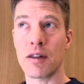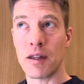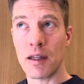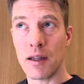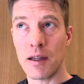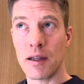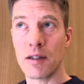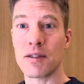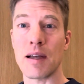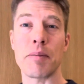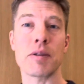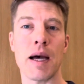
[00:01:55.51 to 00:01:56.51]
the
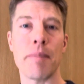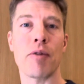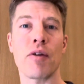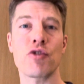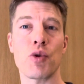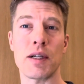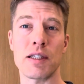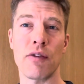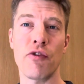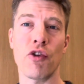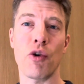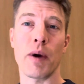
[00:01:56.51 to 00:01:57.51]
September of
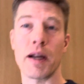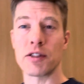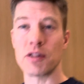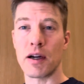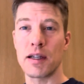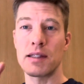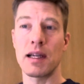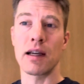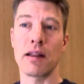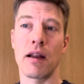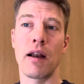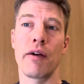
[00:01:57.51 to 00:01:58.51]
24 when I started
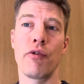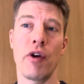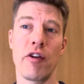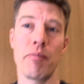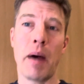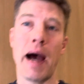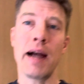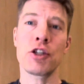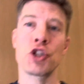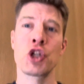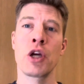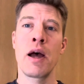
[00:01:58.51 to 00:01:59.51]
taking the Lifewave patch.